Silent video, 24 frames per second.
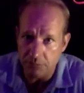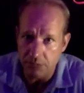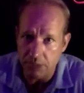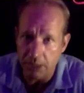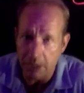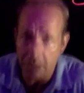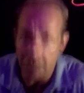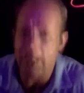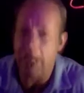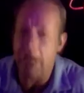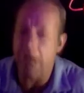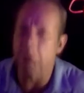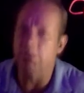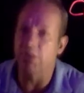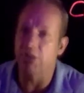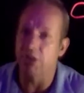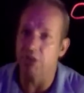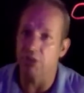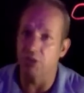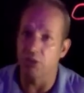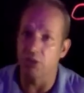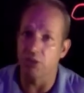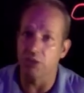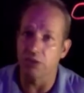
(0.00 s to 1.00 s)
And how much
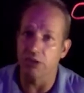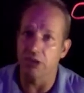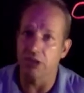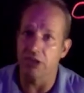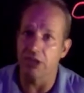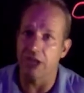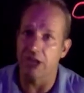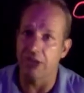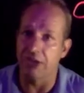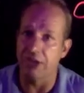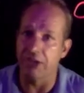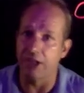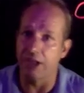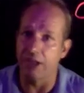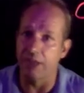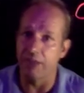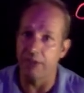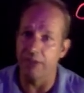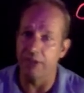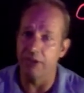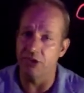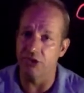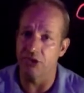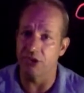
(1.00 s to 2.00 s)
more is how
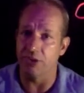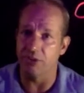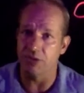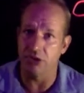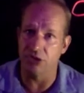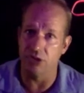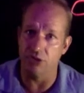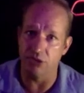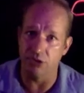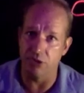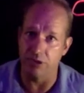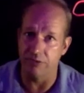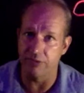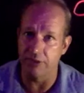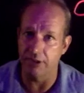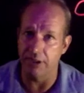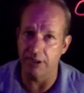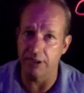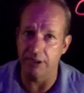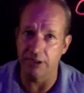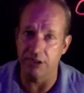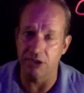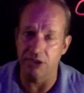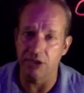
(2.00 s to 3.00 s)
dominant the substitution
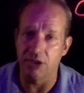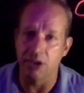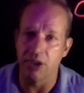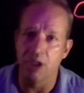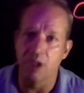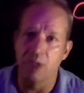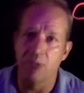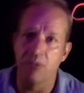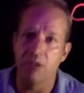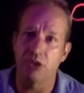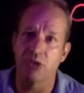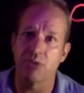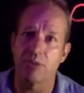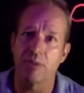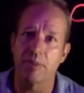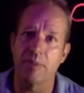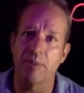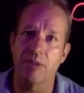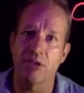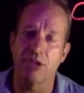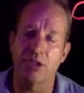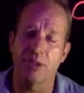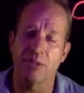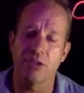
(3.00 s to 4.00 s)
effect is. Because
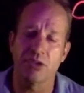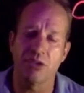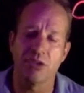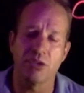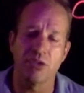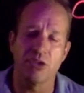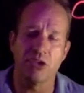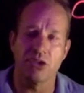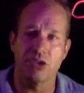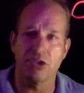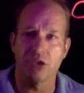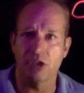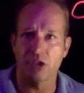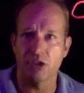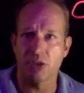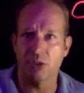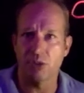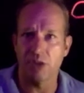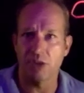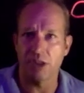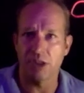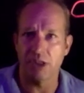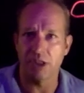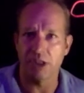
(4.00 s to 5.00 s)
remember, substitution starts
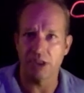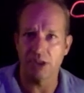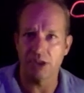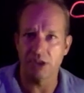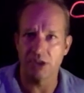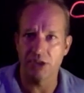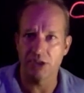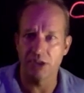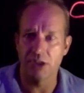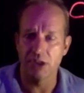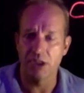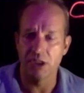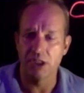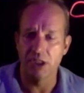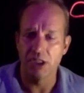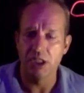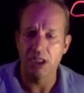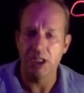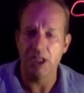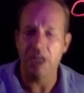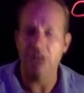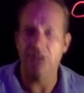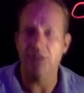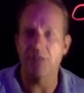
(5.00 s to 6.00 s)
with an S.
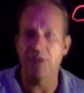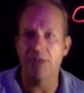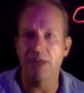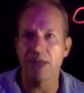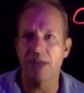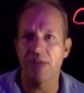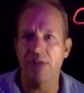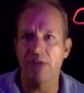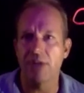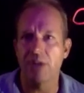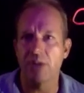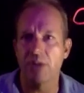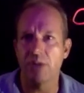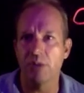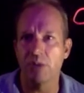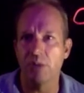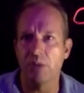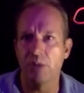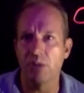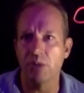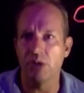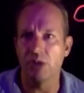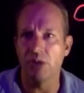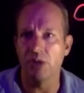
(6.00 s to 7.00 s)
It's the behavior that we
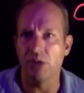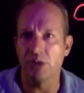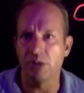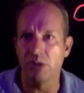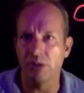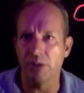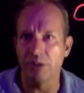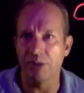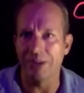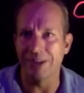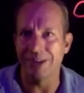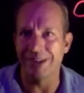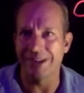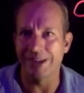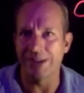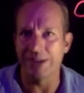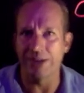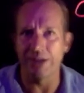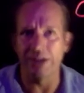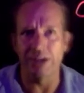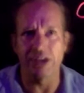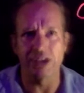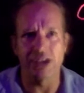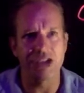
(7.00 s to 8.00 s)
would do if we stayed
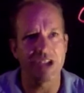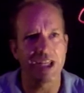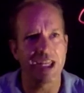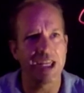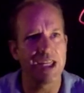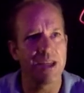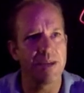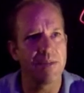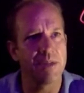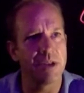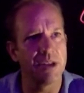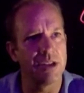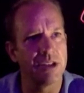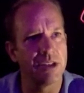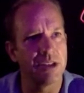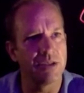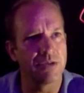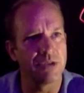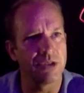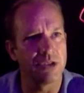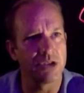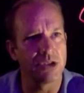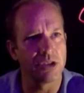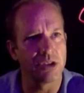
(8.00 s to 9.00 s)
on the same
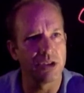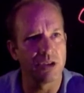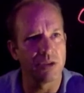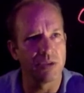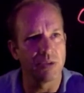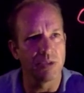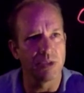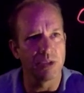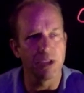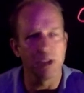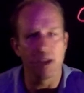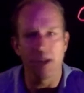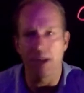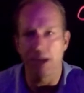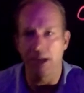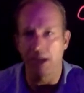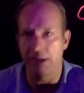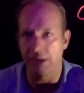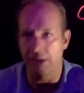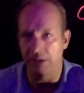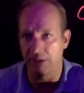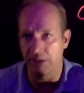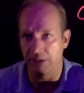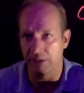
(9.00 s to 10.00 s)
indifference curve we
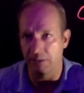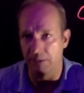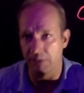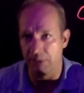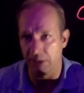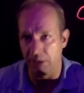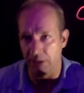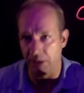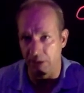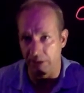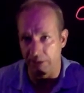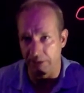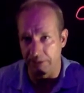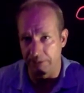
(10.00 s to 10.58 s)
had been on.